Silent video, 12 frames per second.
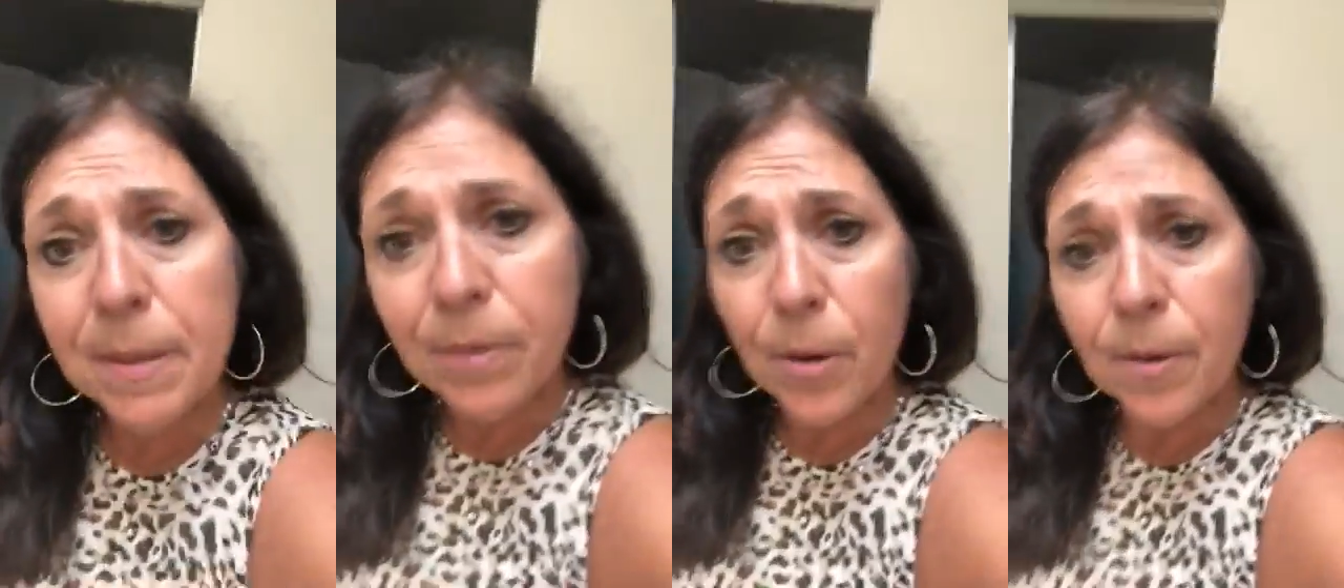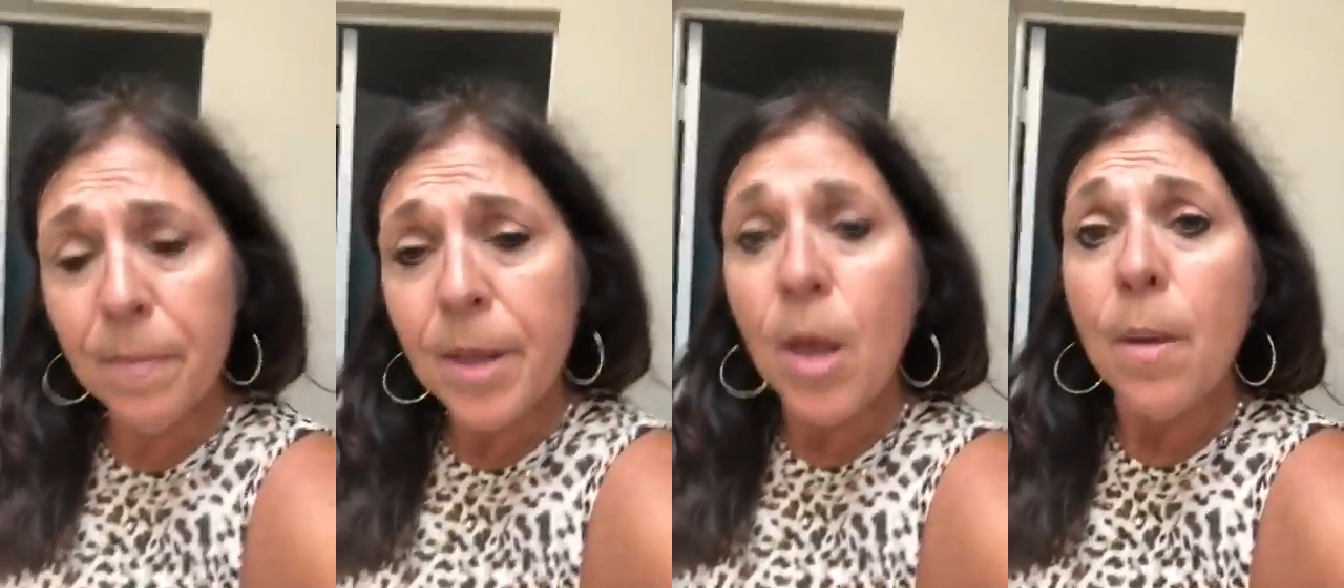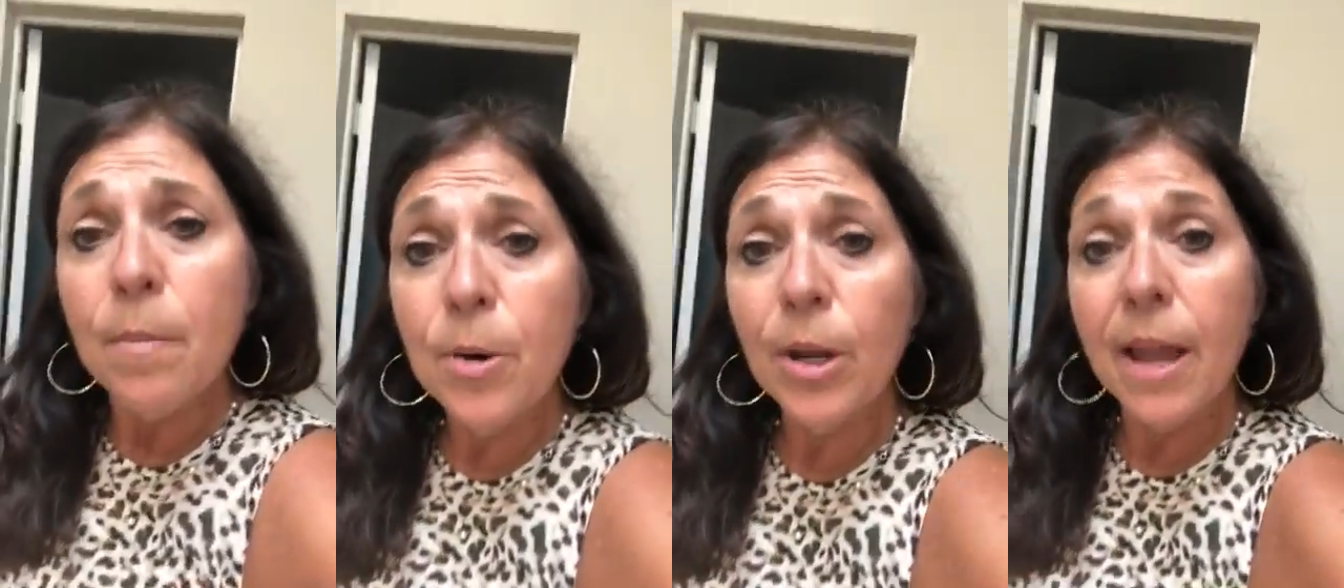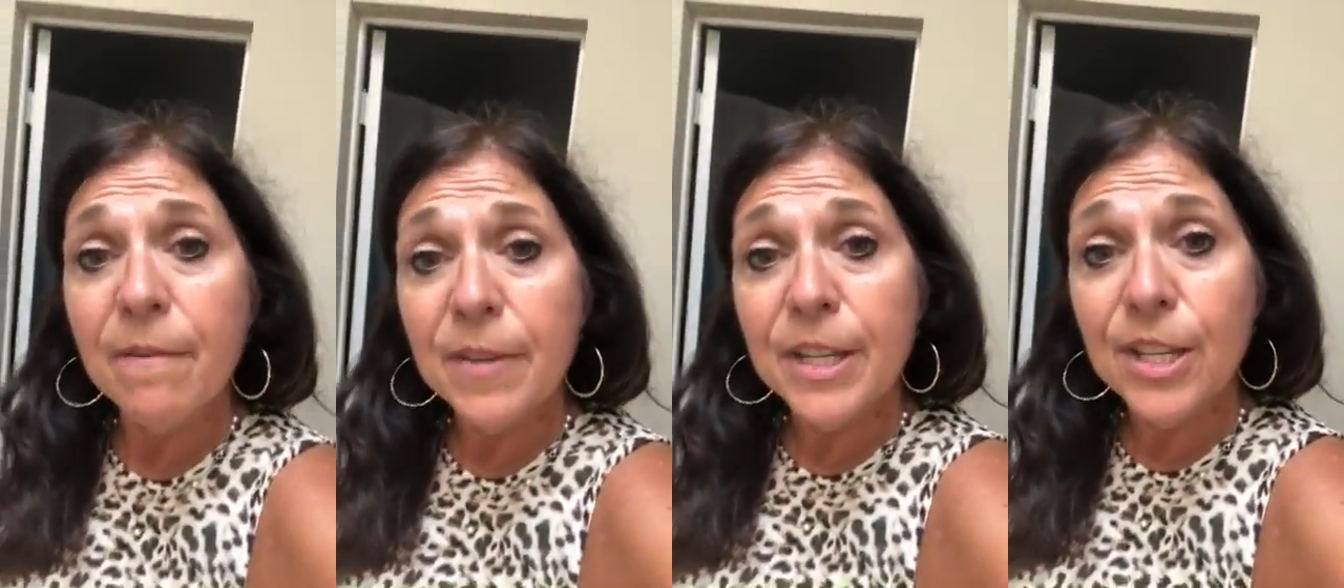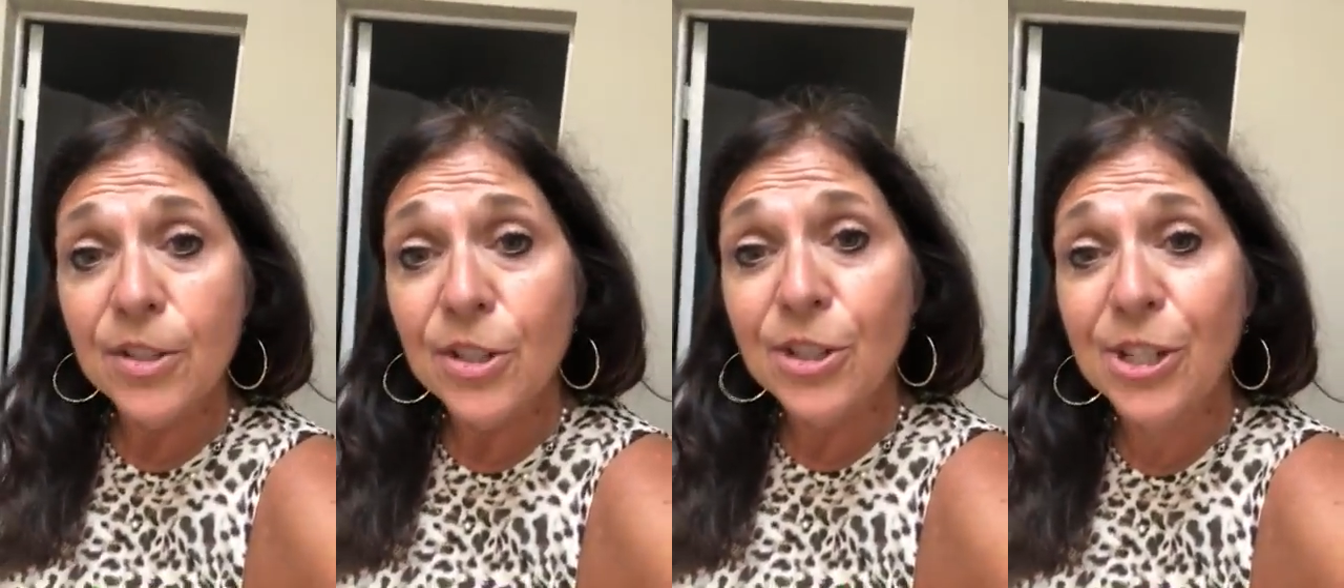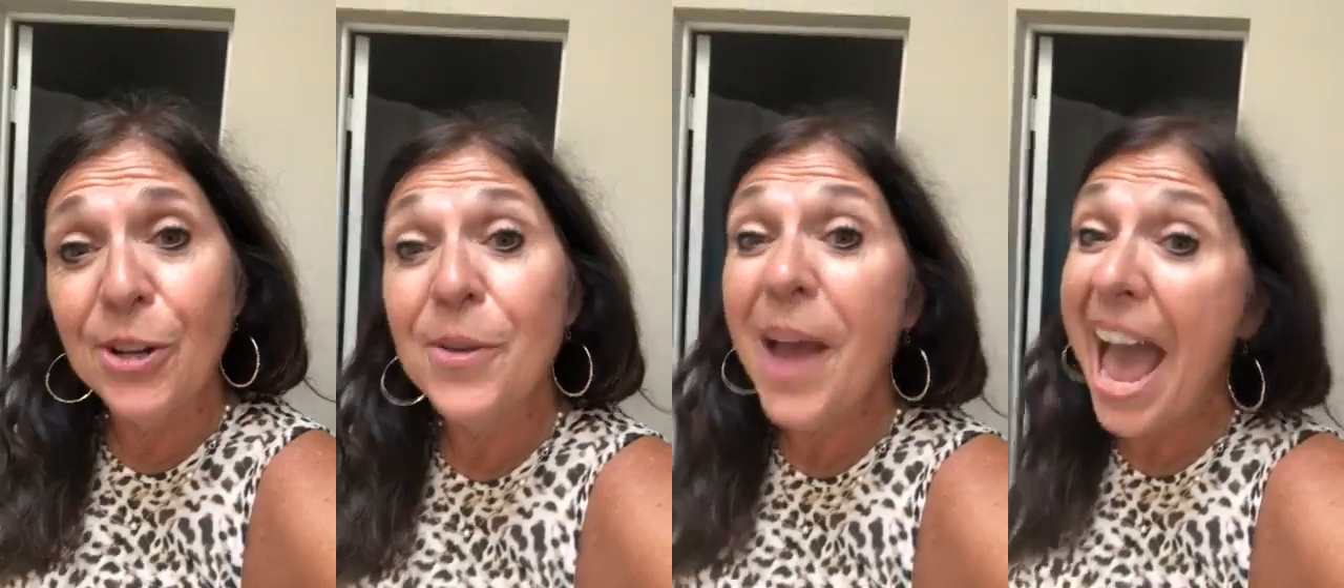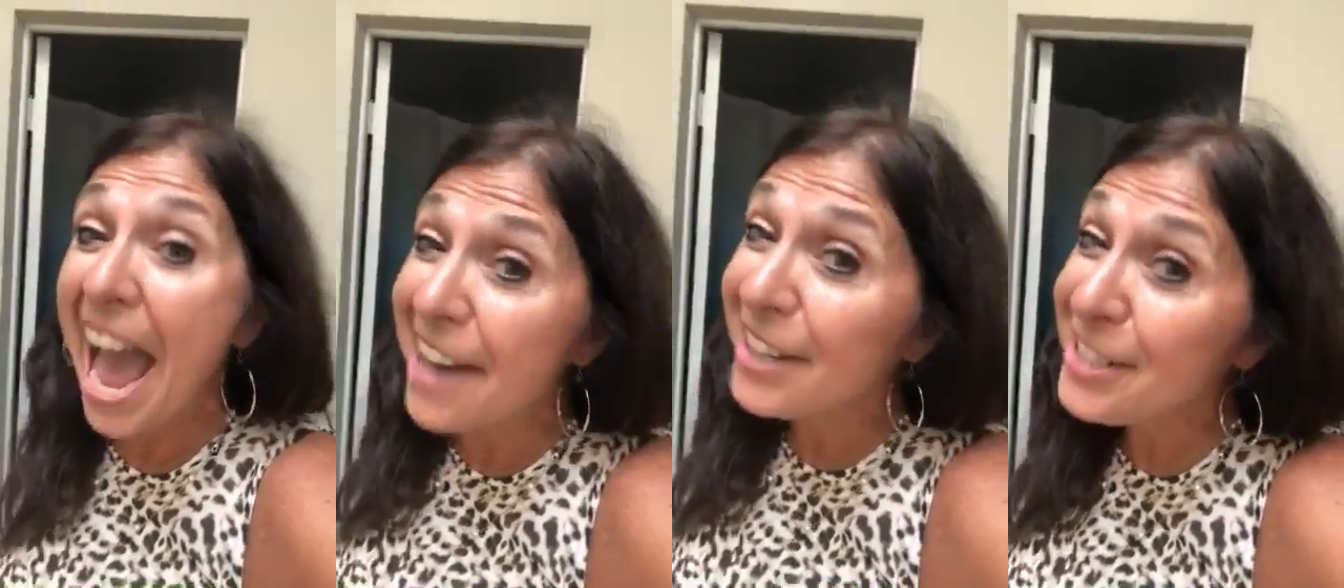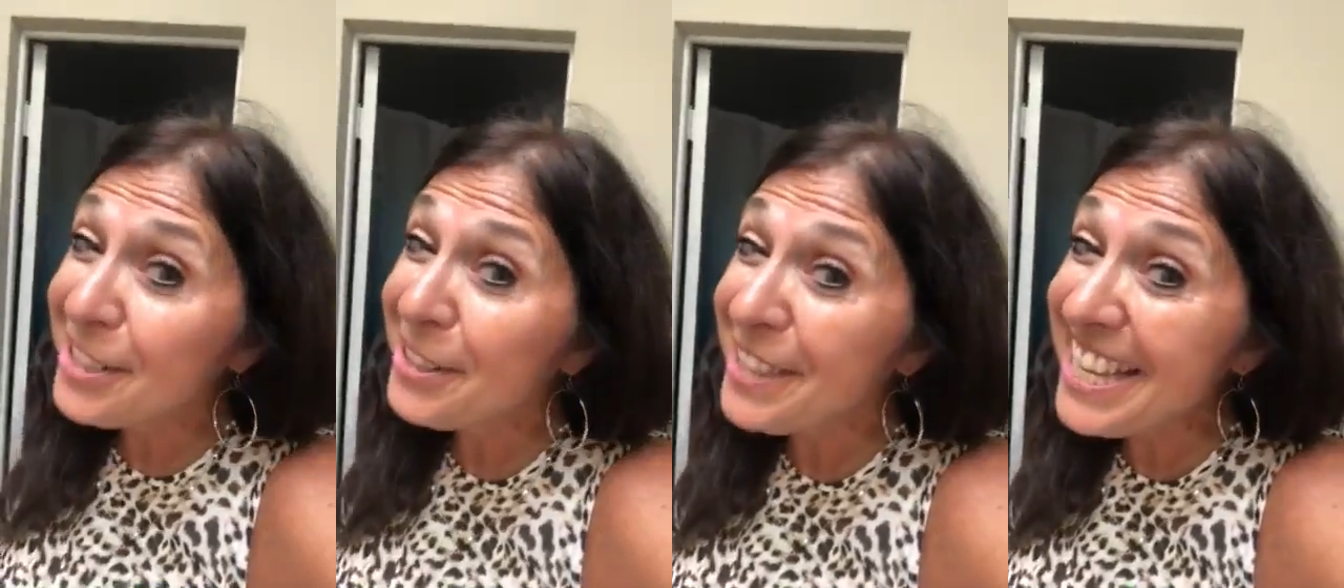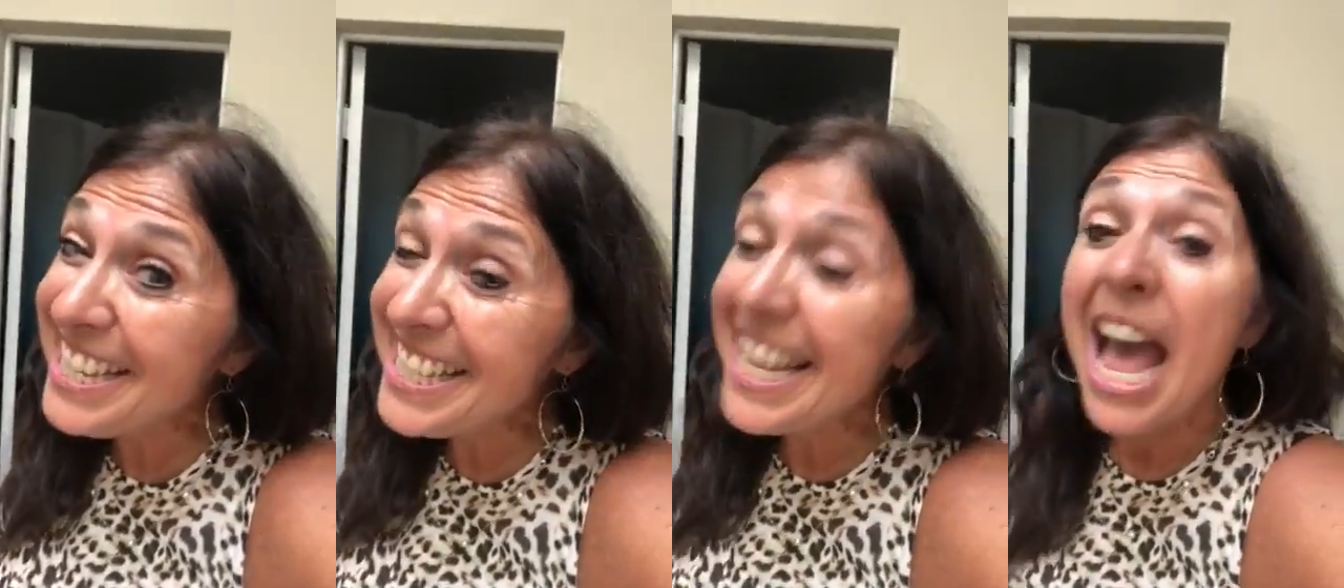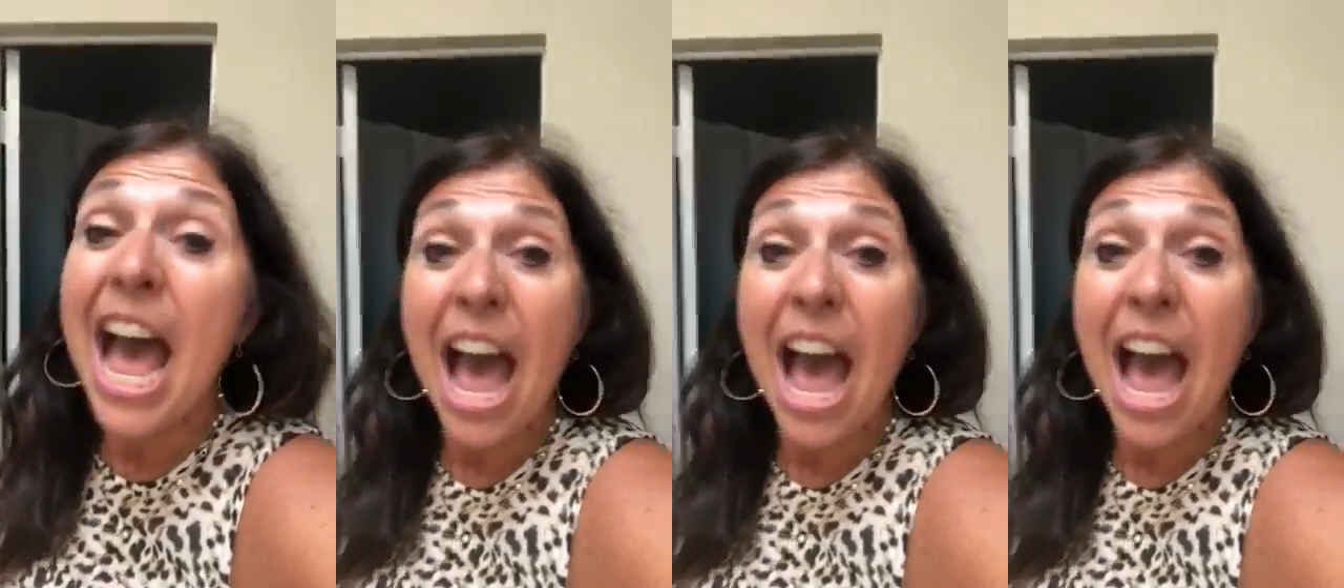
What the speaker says: people put on videos to show you how to do things.